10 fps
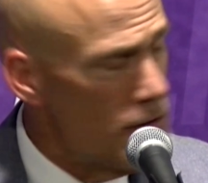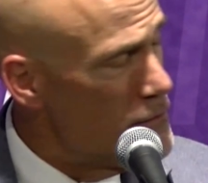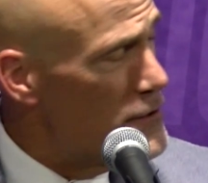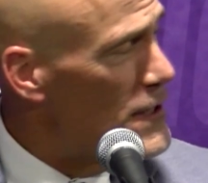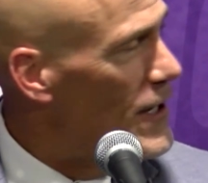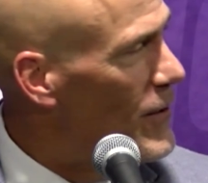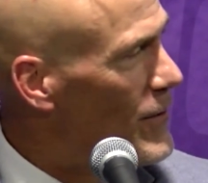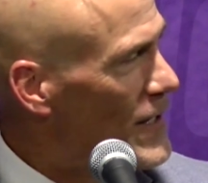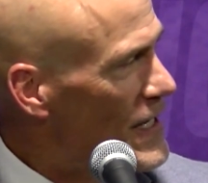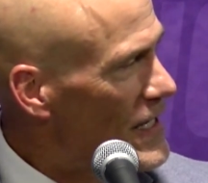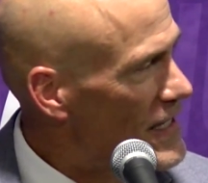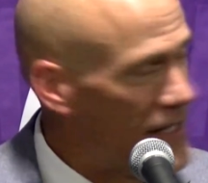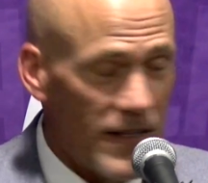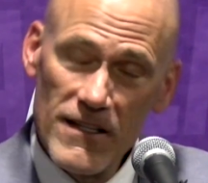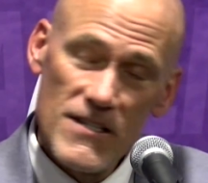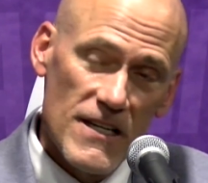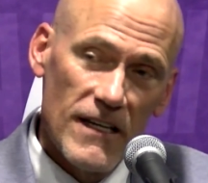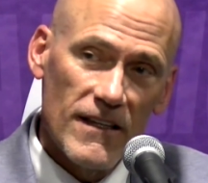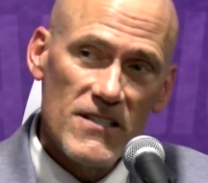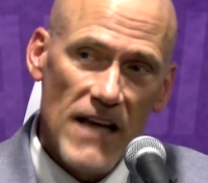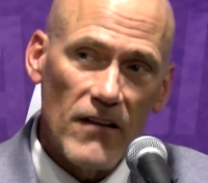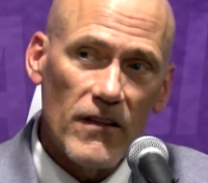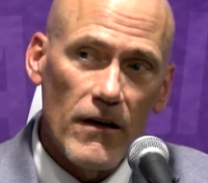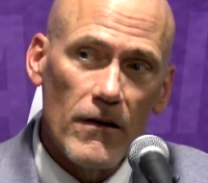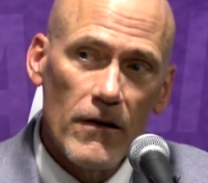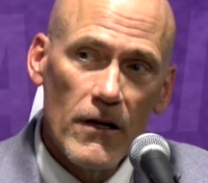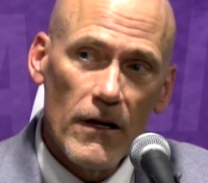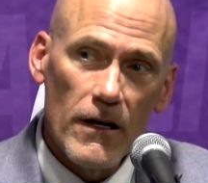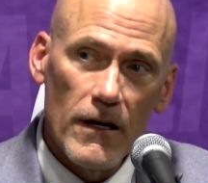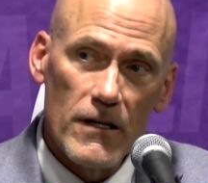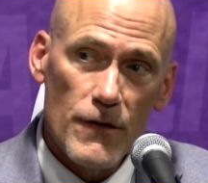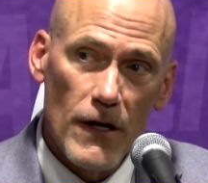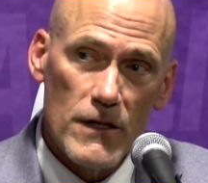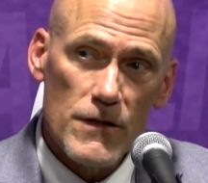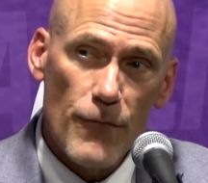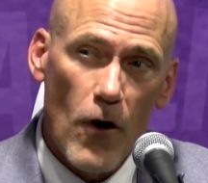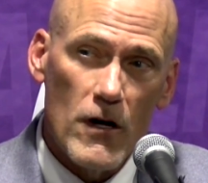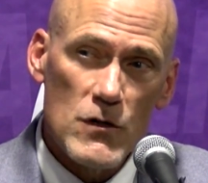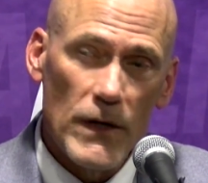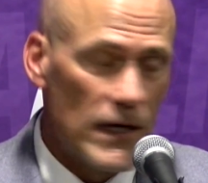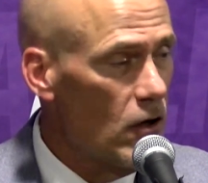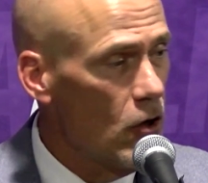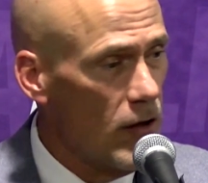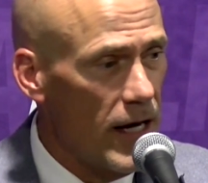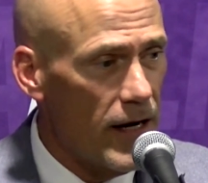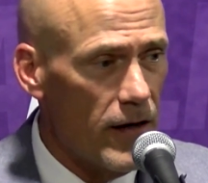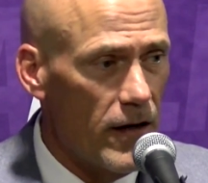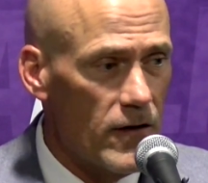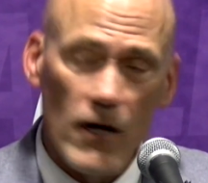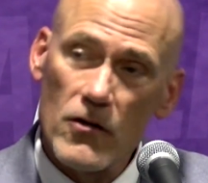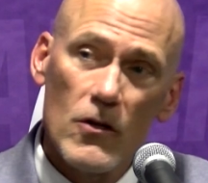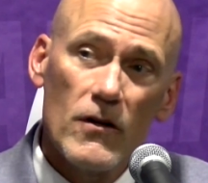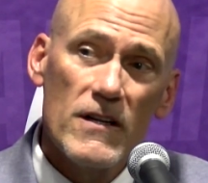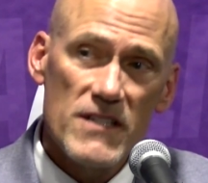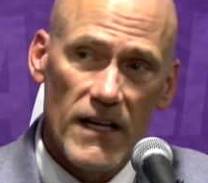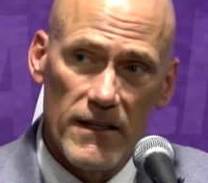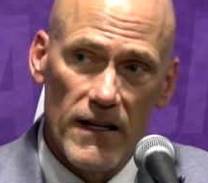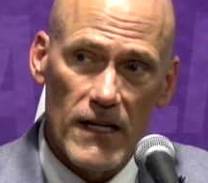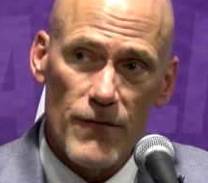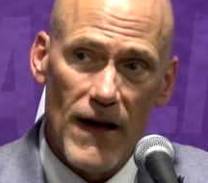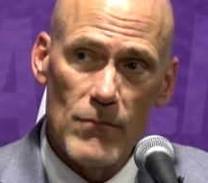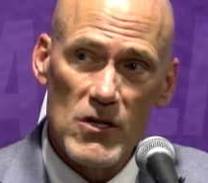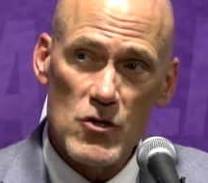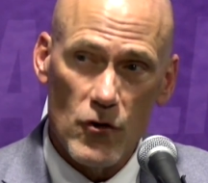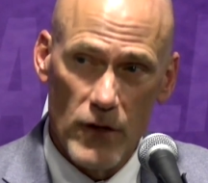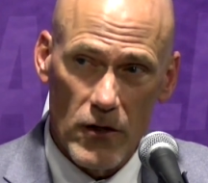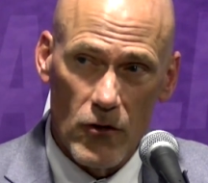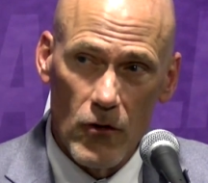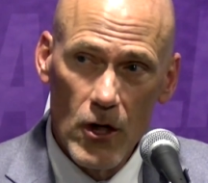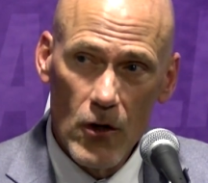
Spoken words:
So the ceiling's out there. As far as we can go, like Dr. Looney said, the next 5 months are critical.